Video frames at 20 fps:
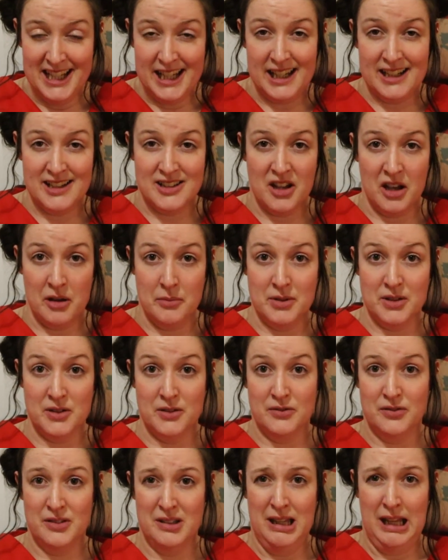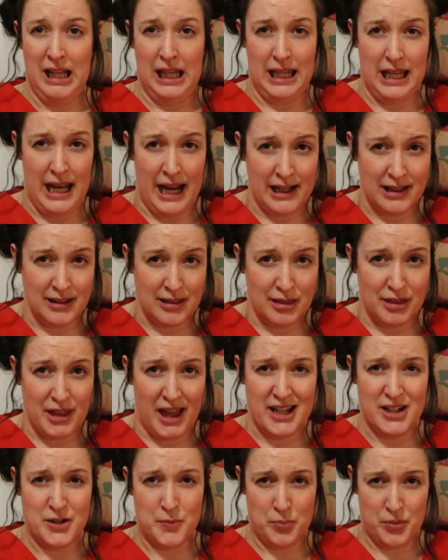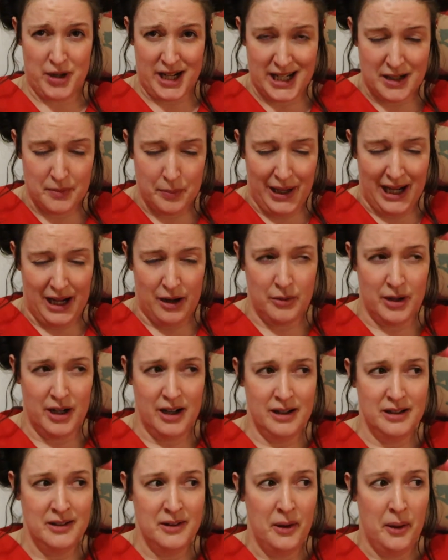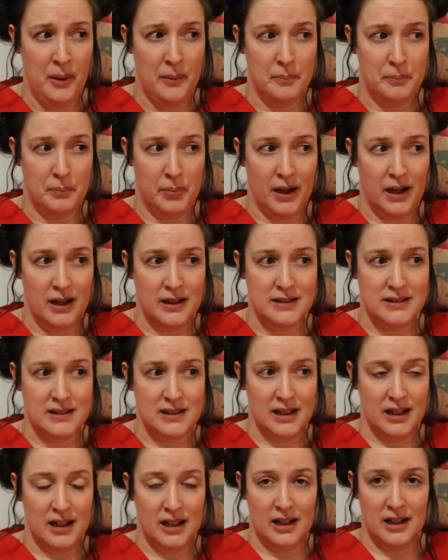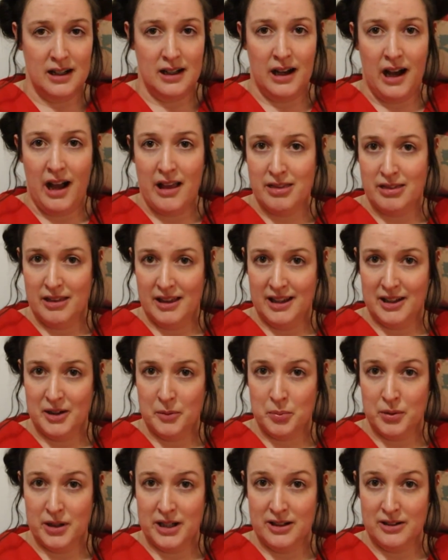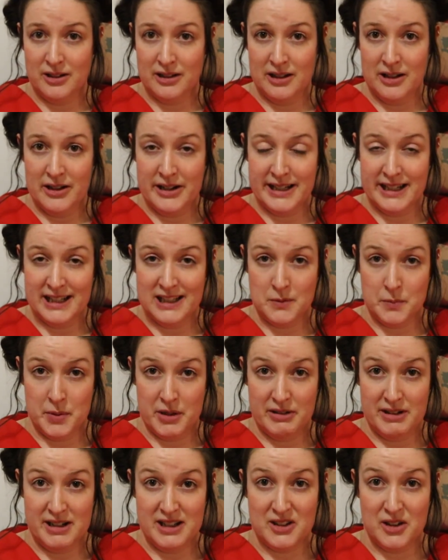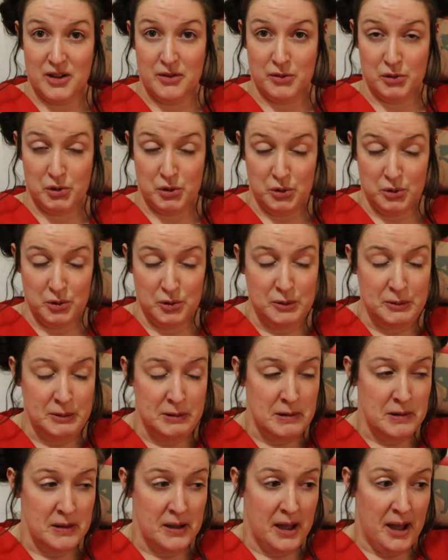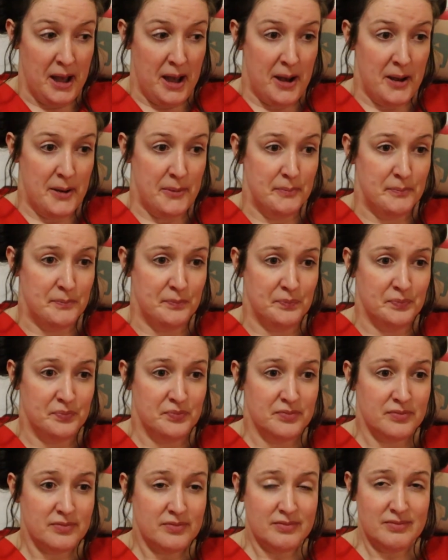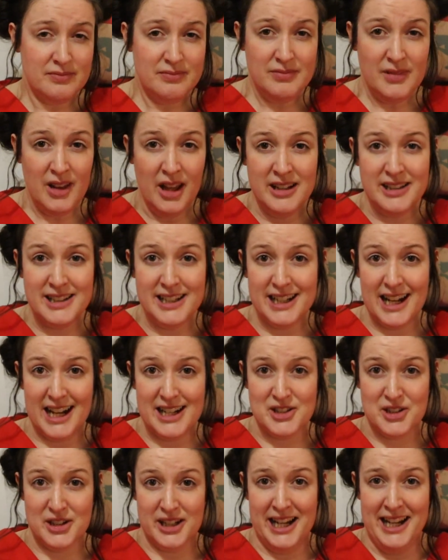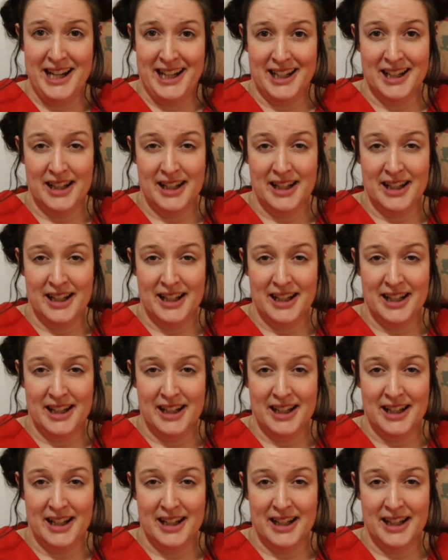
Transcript: in terms of length and brain power, but I think a pretty good learning experience overall. I did actually